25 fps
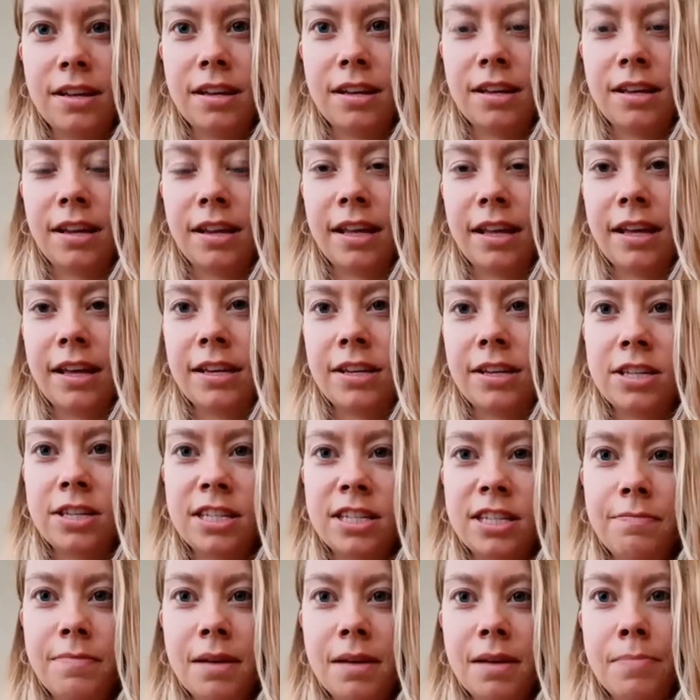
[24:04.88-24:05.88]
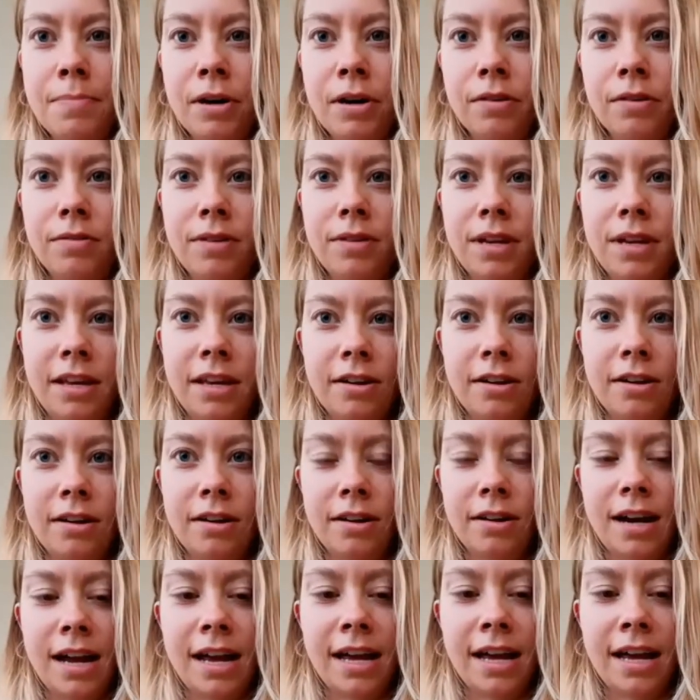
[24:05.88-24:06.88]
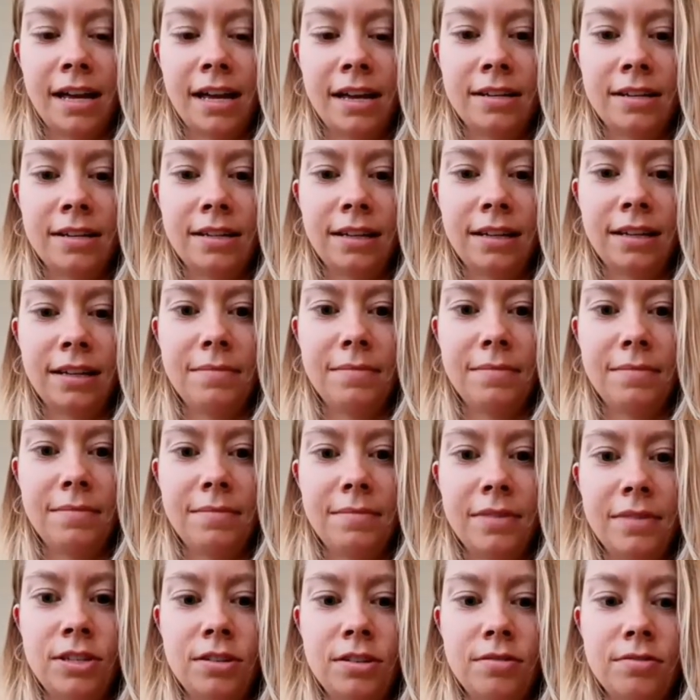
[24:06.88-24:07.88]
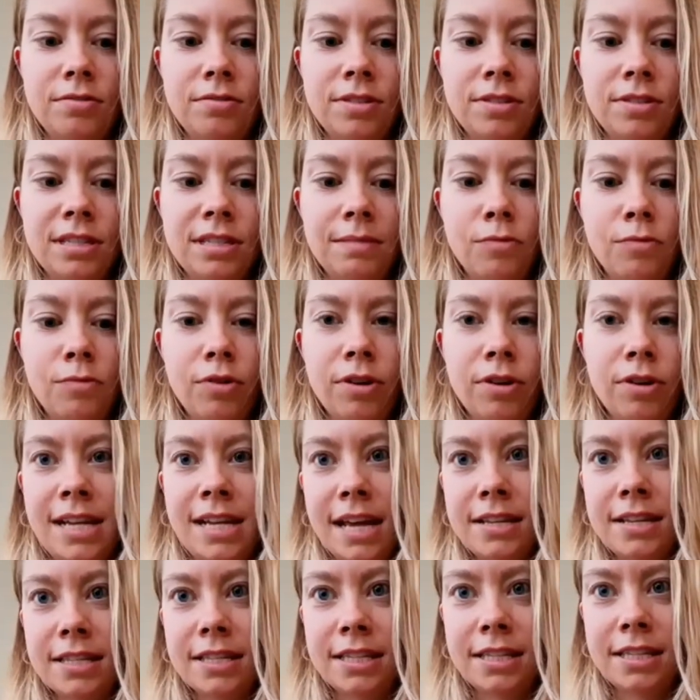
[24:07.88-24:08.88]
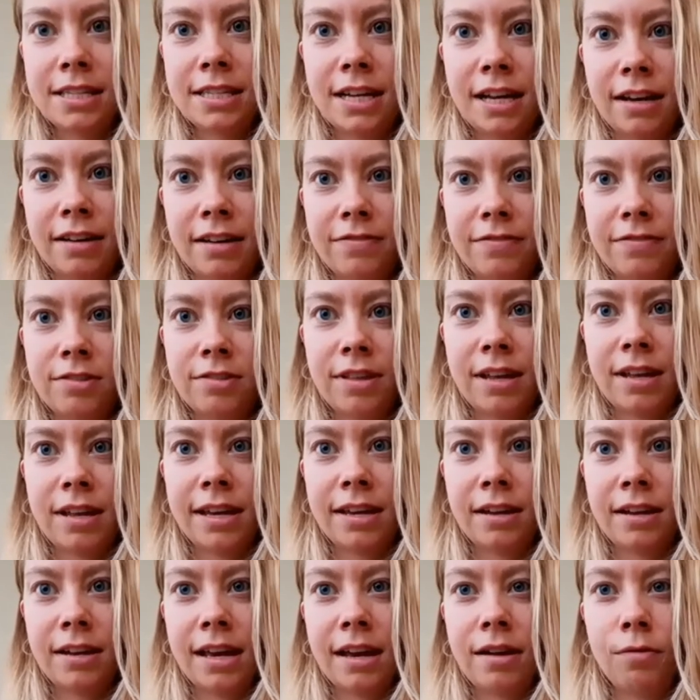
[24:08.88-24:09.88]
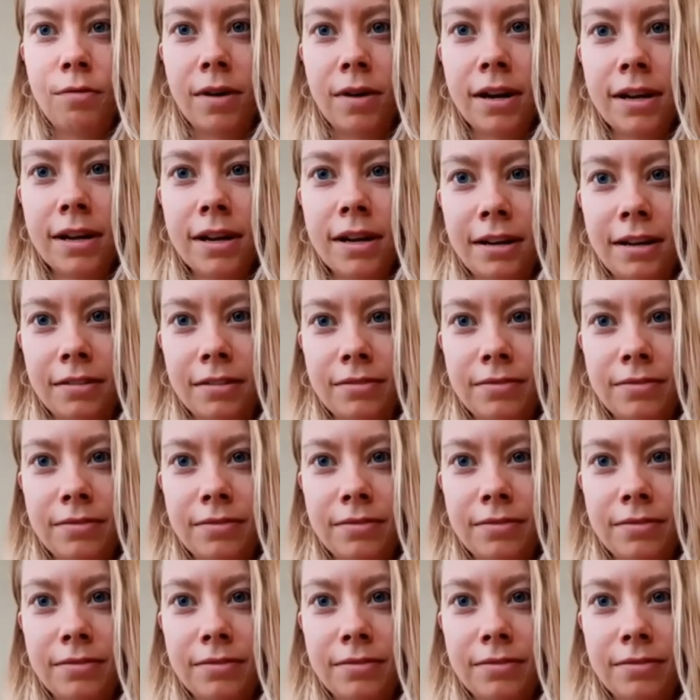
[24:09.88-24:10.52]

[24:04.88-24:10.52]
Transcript: like, just give me a bone here and let me do some more intense stuff so that I can get a workout.